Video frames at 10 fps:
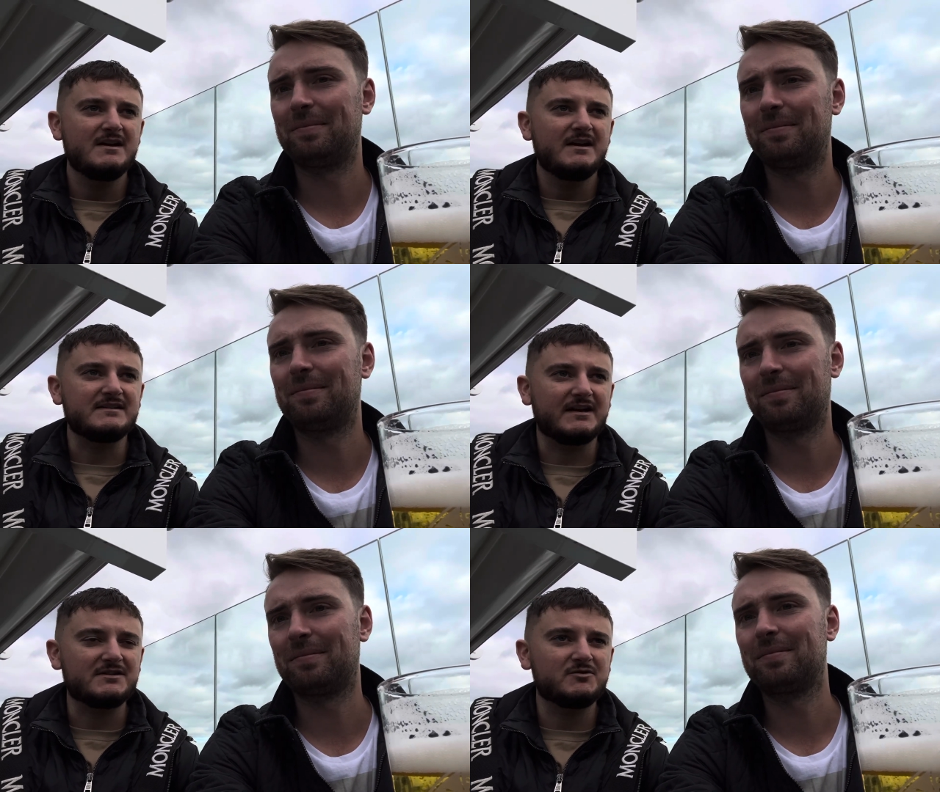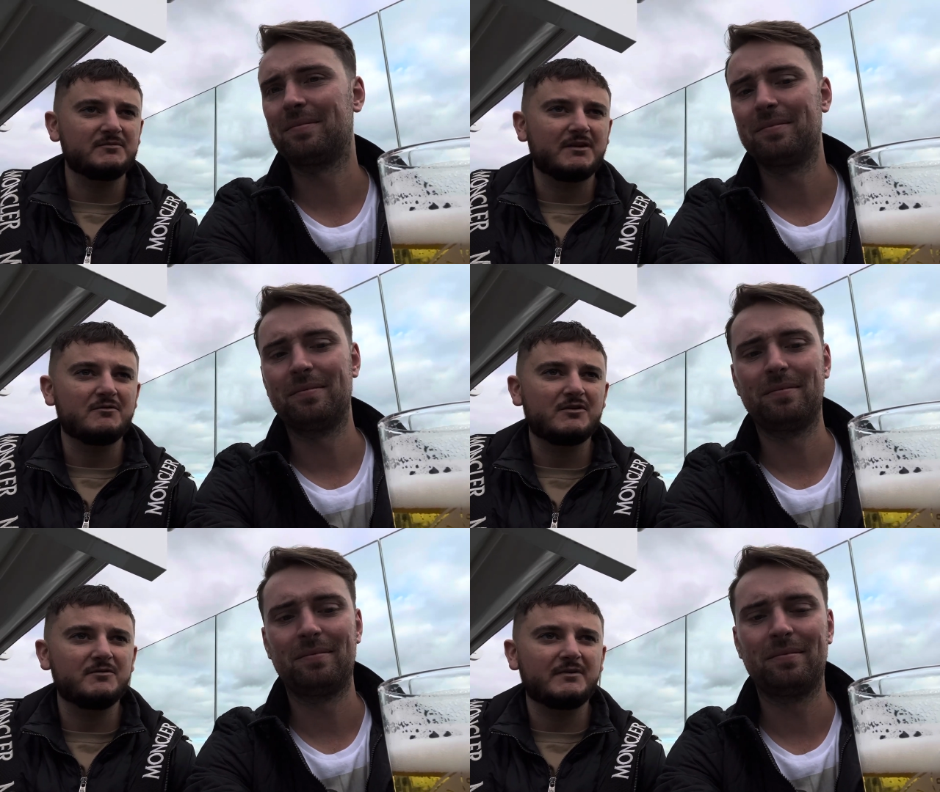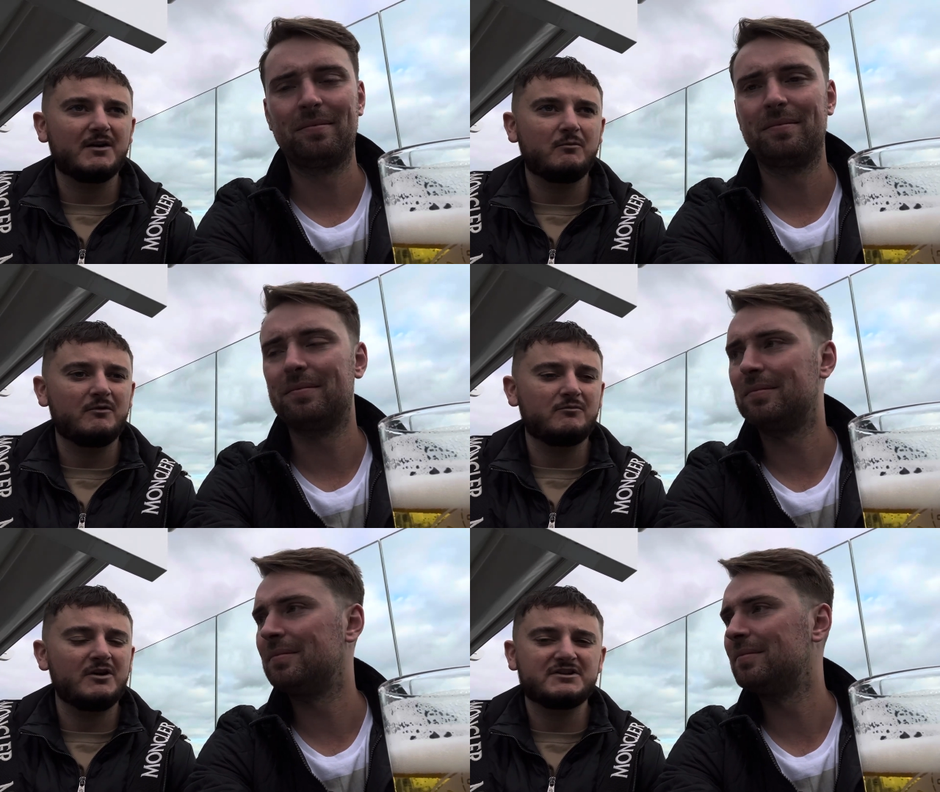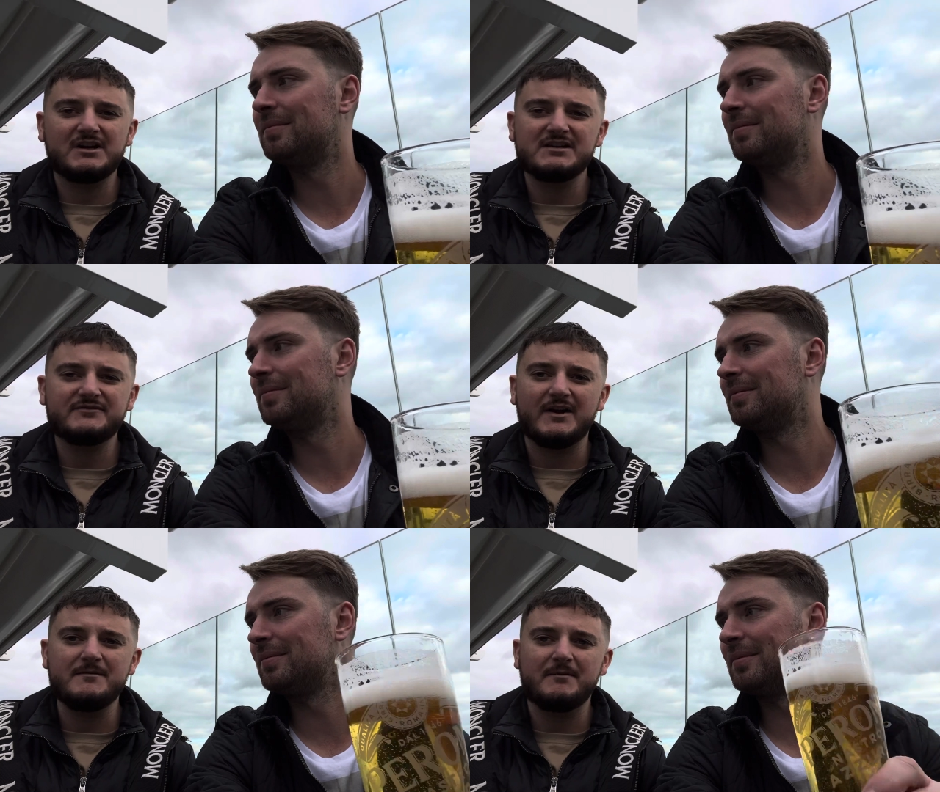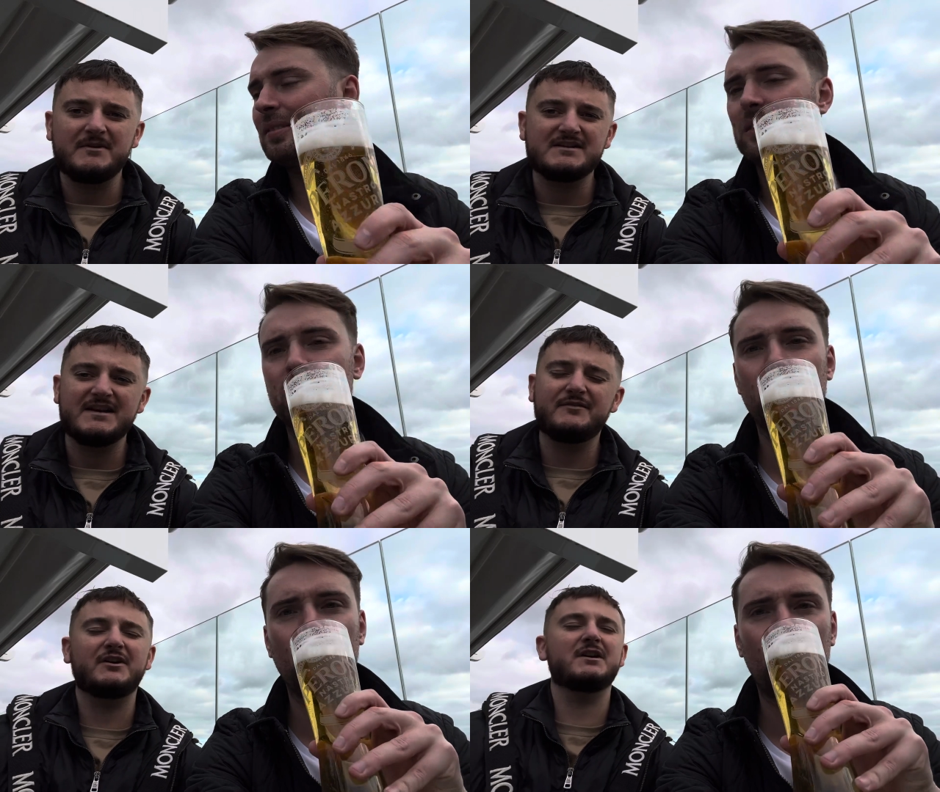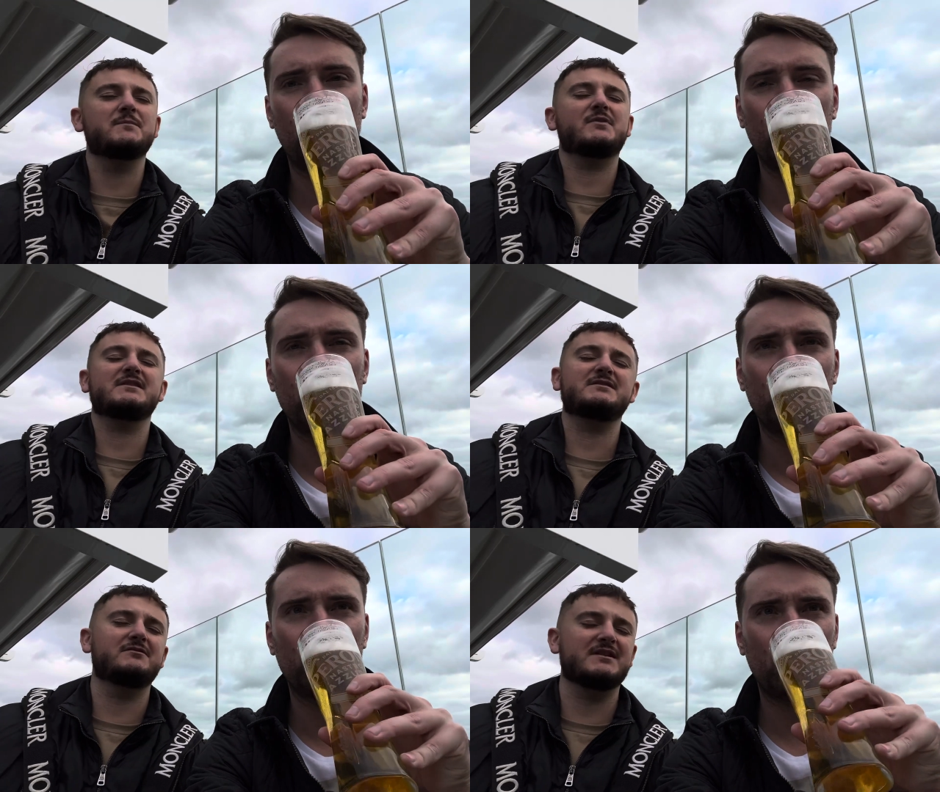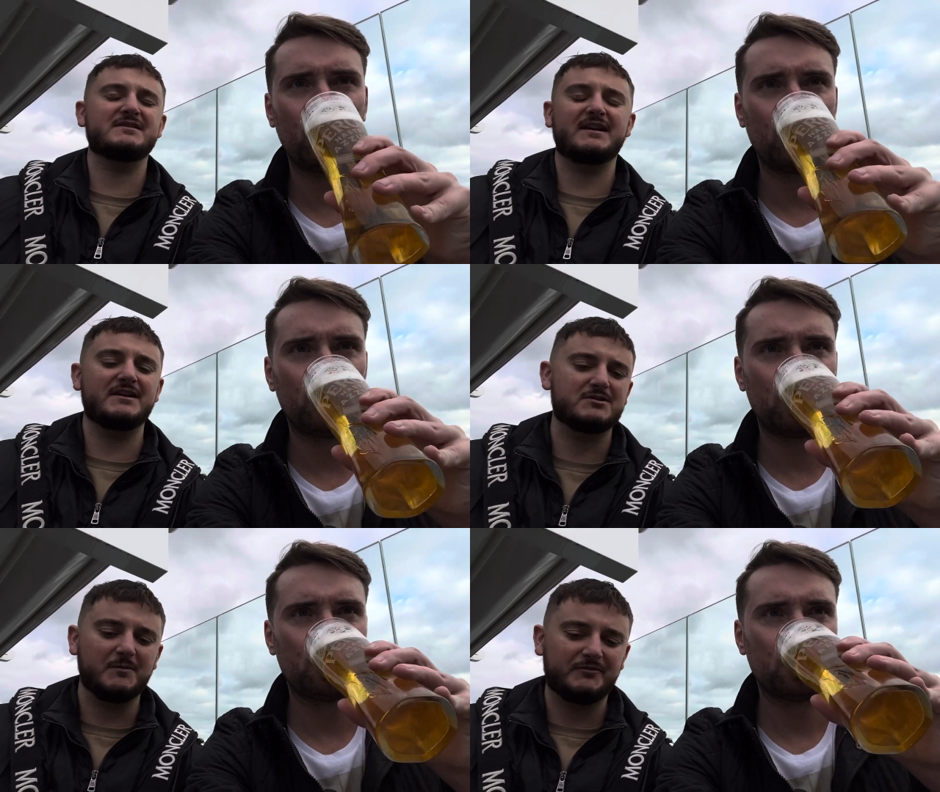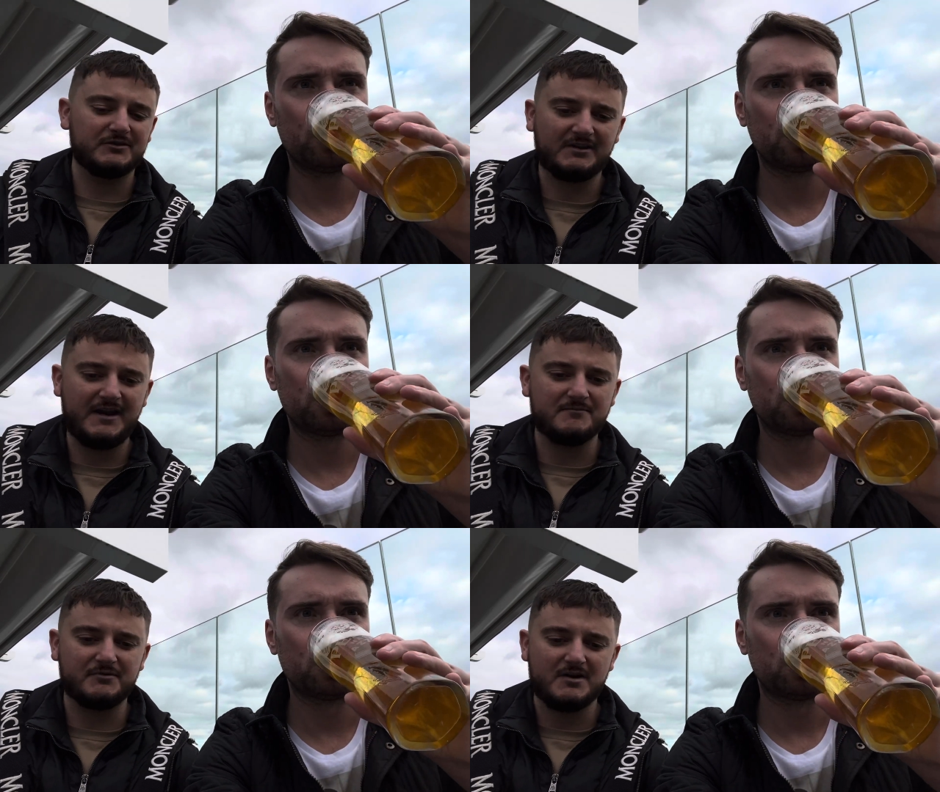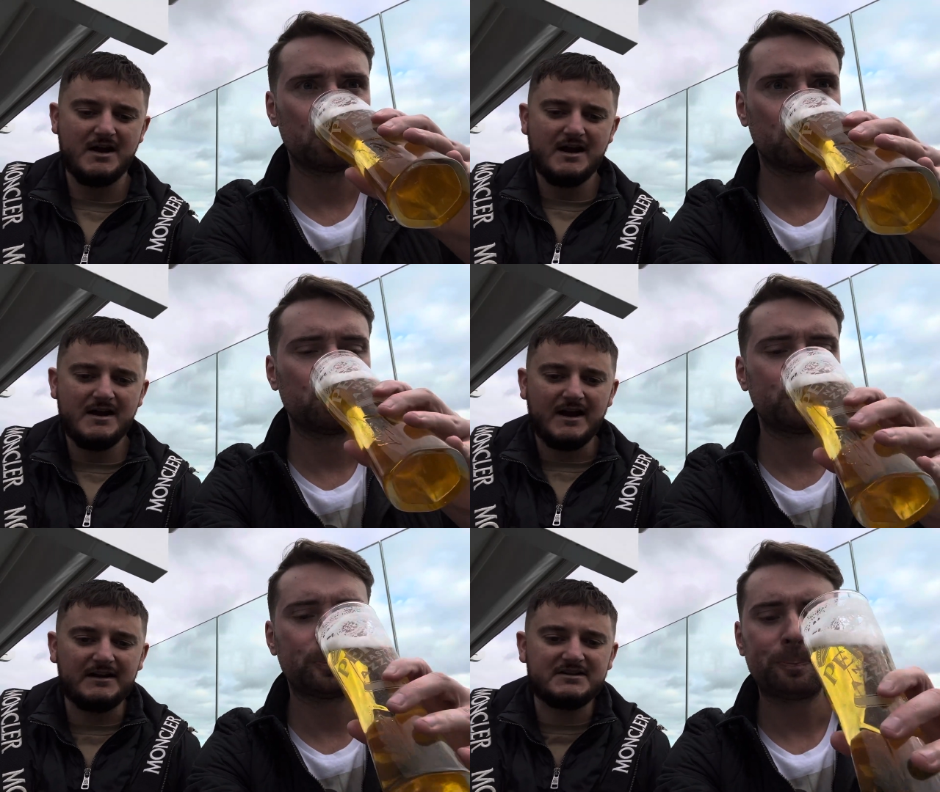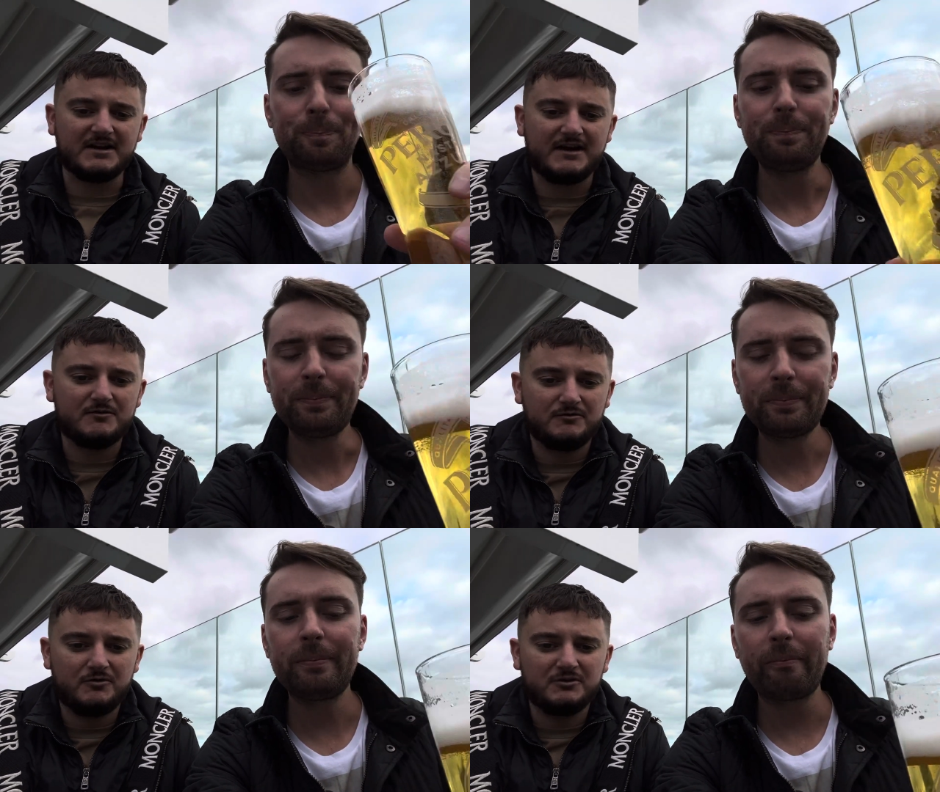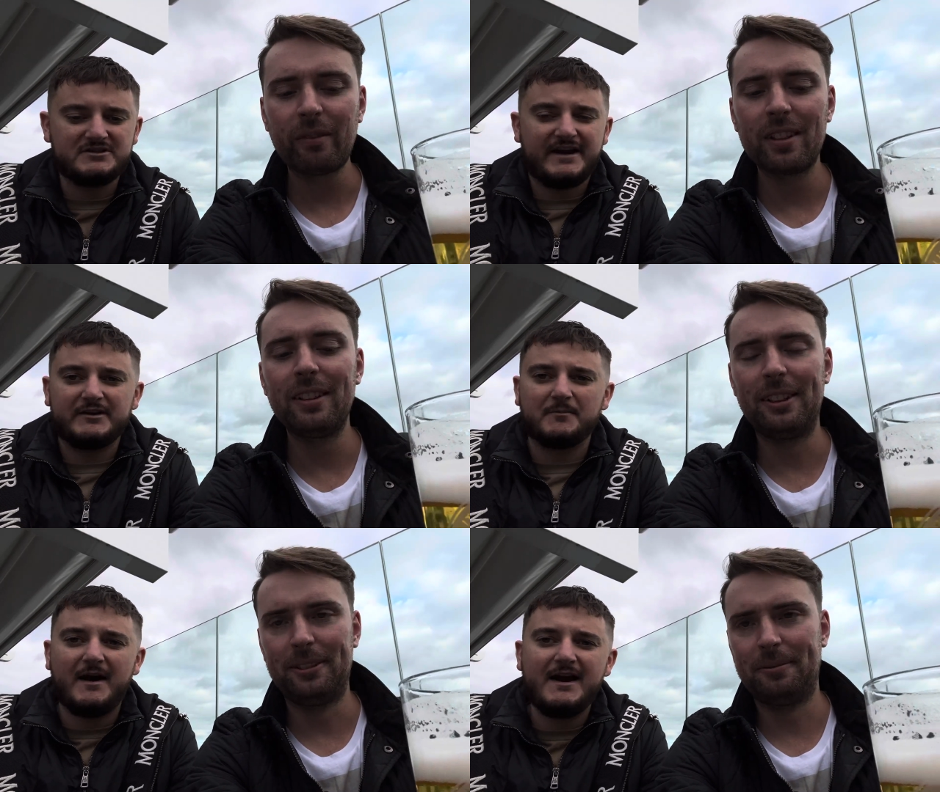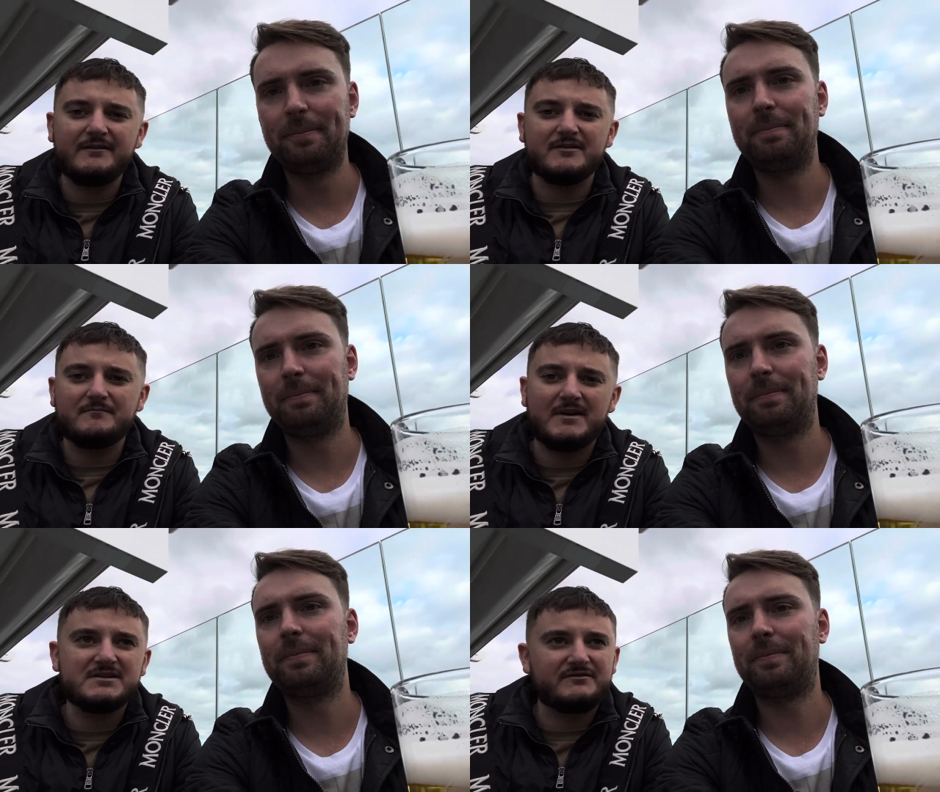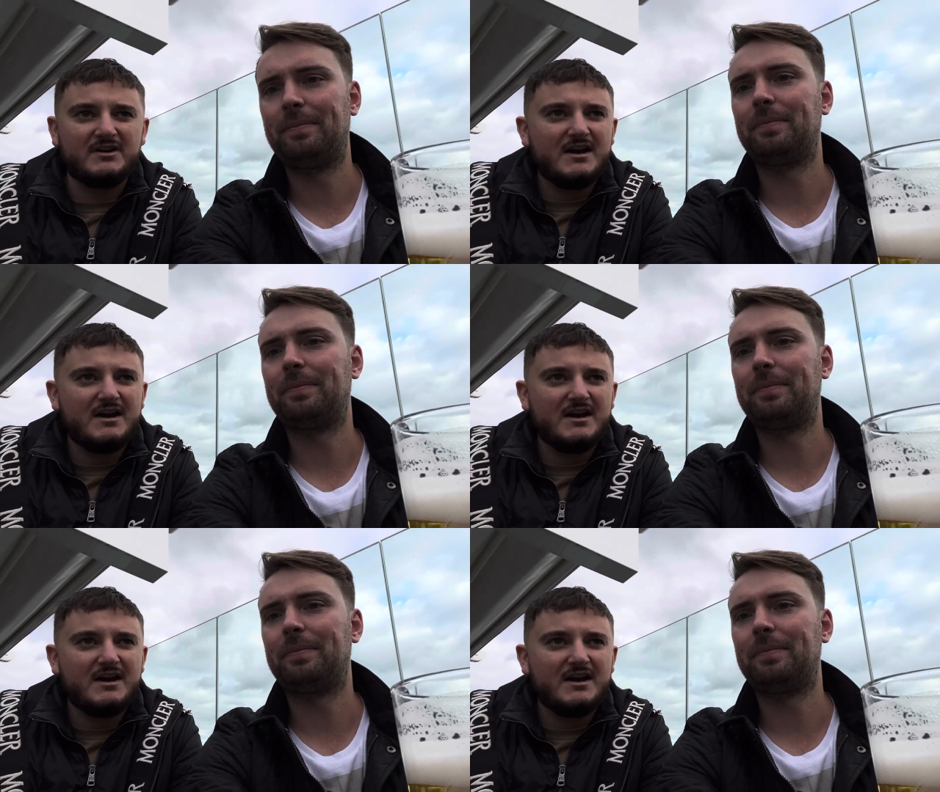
Speaker 1: He's at his hometown club now. What what a chance for him! I mean, he's never going to impress the owners and get a job full time, but at least you can hold your head up high. You manage if,